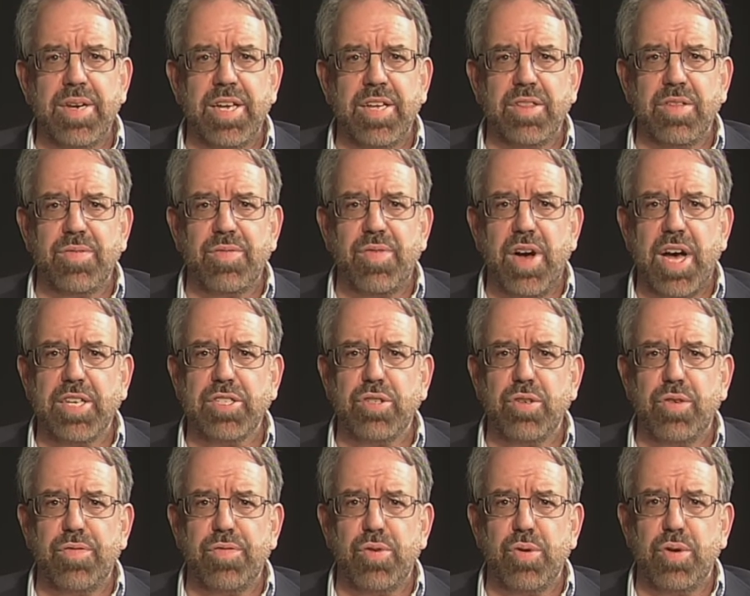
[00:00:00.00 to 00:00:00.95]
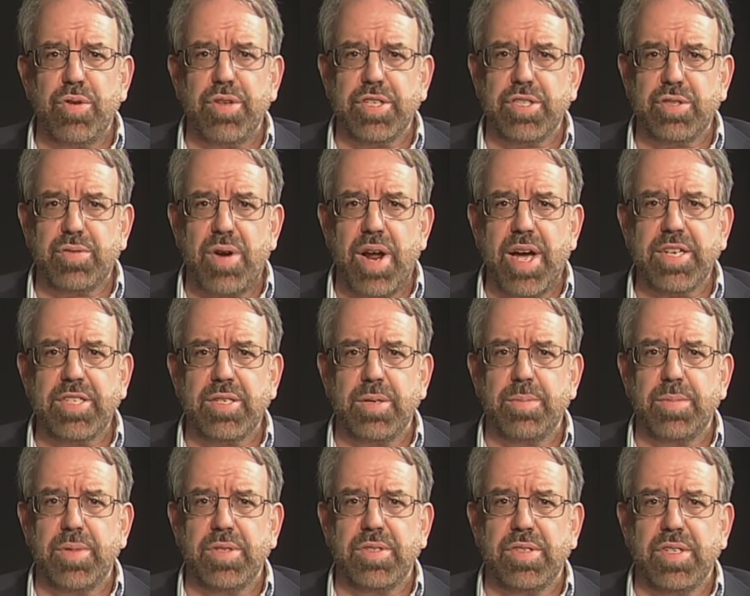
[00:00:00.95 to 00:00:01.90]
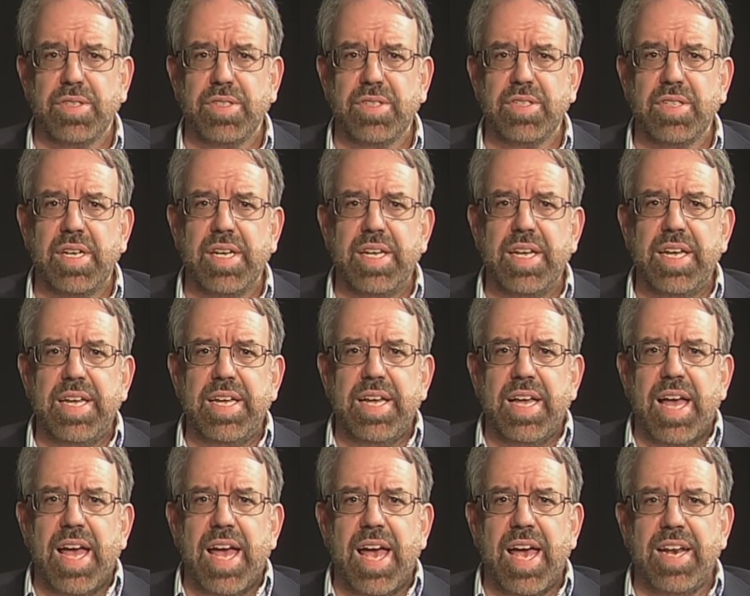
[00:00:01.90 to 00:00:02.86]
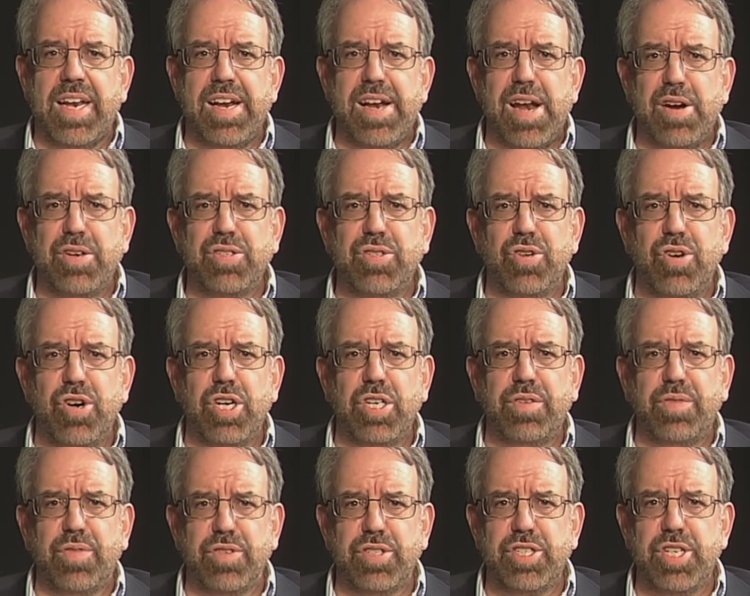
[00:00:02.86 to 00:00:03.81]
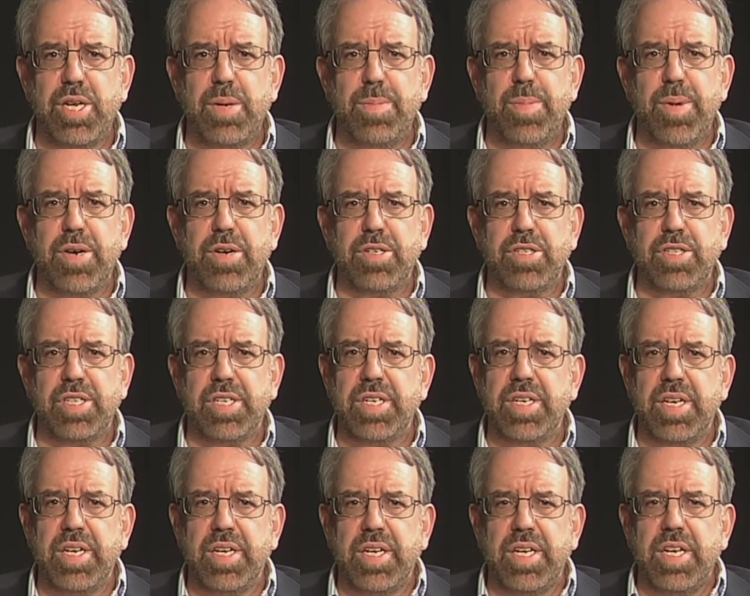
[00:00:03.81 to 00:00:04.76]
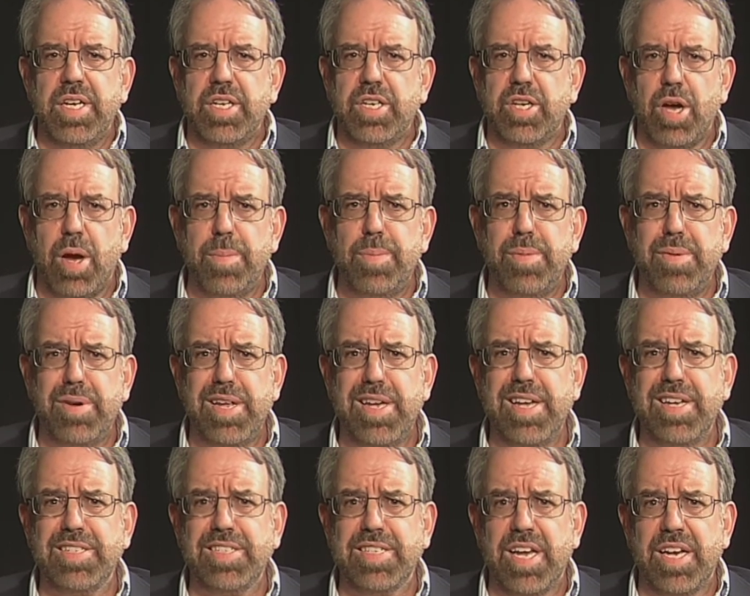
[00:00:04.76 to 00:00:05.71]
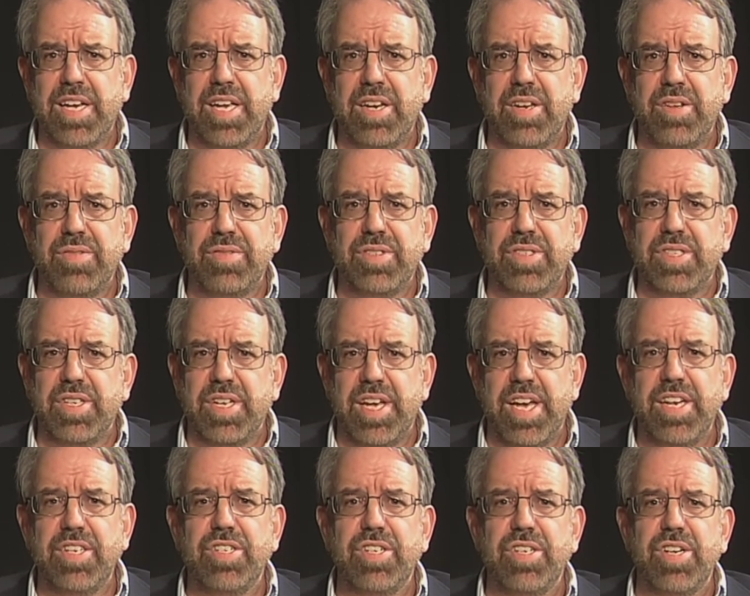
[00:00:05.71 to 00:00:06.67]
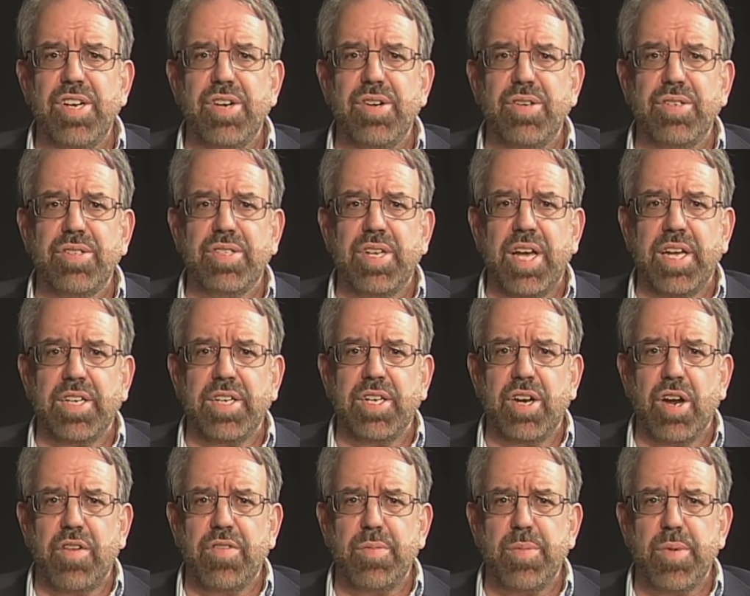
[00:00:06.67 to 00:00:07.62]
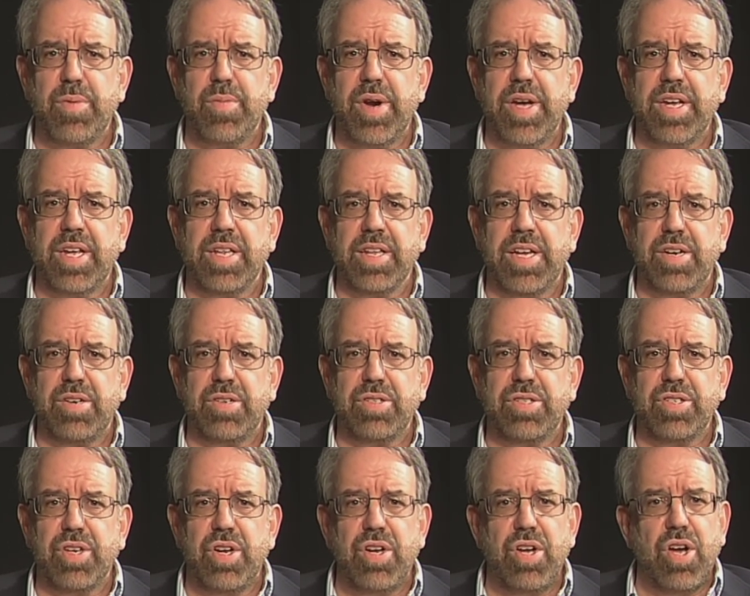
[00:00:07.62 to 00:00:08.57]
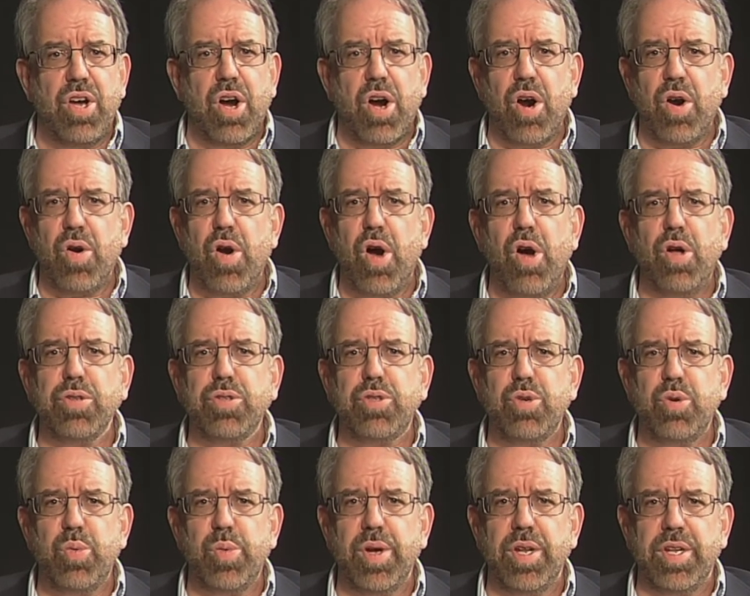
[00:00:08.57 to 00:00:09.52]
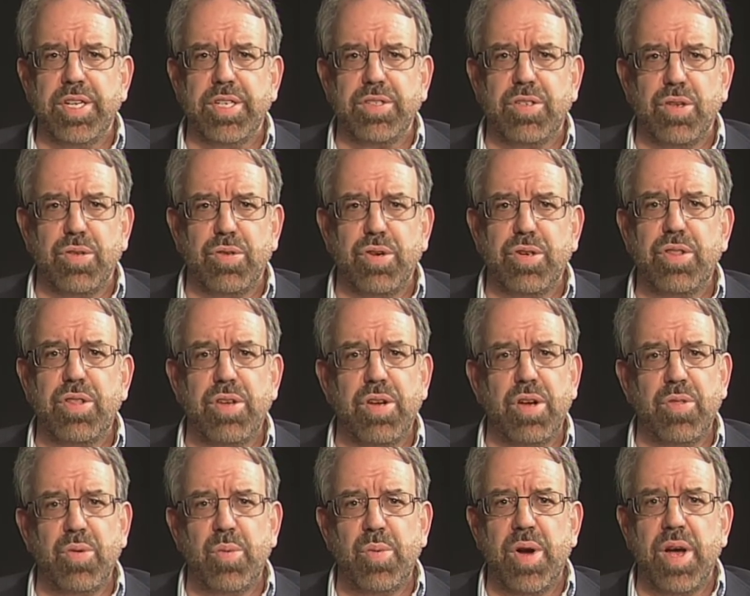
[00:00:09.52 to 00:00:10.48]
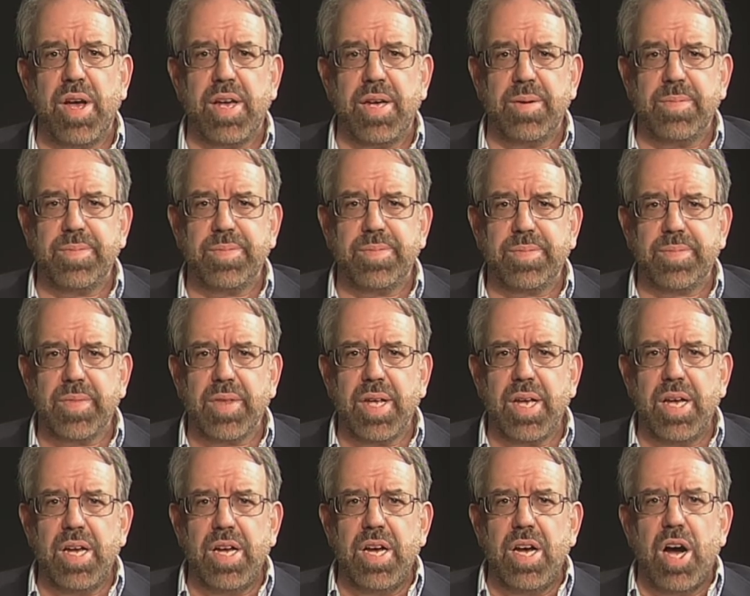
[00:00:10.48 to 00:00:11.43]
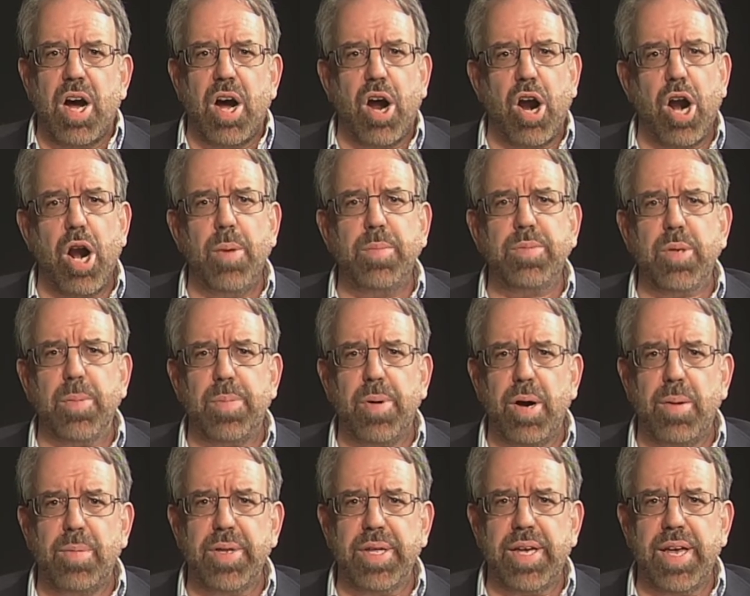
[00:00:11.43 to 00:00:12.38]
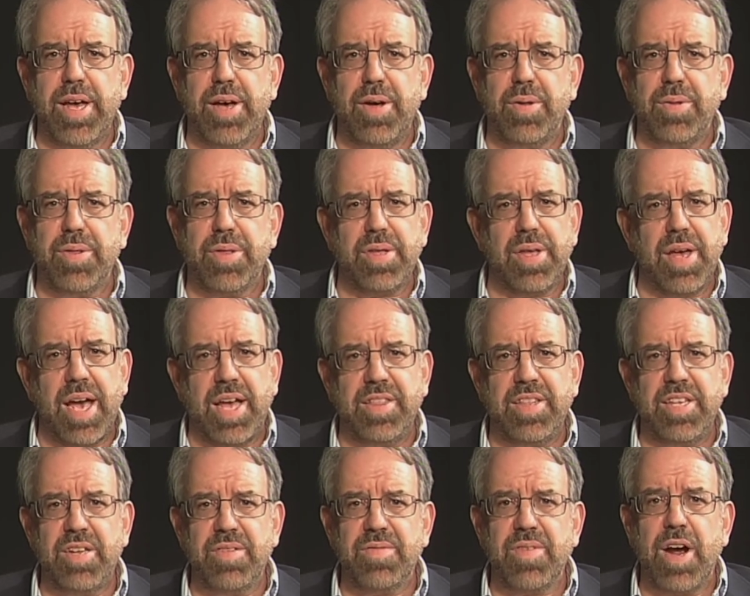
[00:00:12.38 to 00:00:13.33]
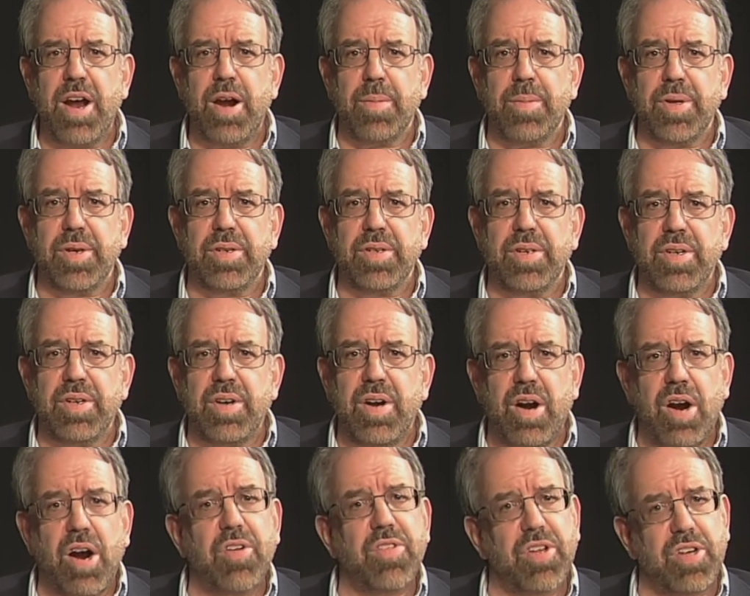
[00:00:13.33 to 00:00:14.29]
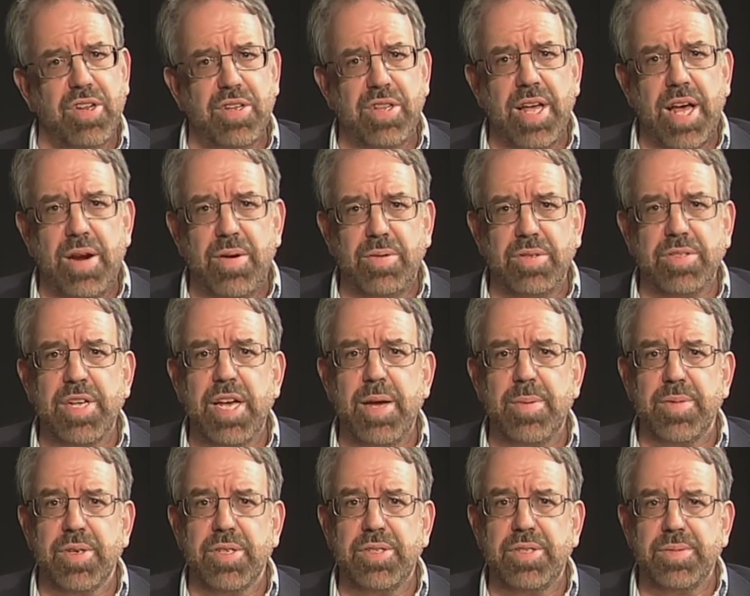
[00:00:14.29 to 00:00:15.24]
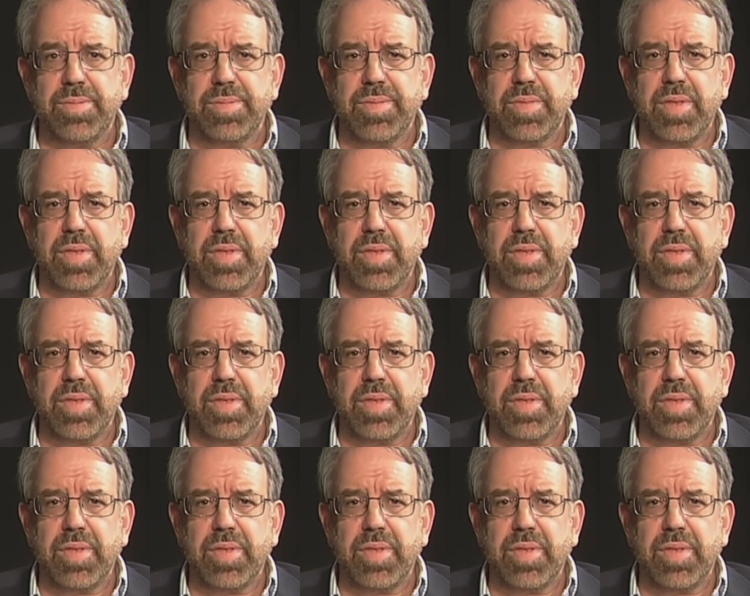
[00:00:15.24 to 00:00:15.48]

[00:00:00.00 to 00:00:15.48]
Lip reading: in the fossil fuel extraction business, and in our search for cheap energy, company executives, engineers, and government regulators are all too willing to look the other way. Harm to public health and the environment are the collateral damage.